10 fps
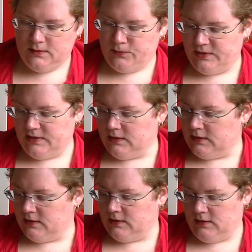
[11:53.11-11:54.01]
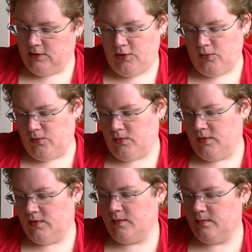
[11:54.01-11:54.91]
which is a new
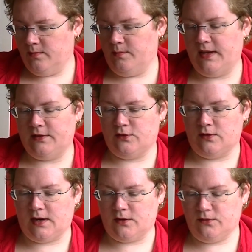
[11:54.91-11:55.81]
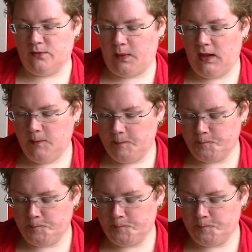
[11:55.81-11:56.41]
best record for me.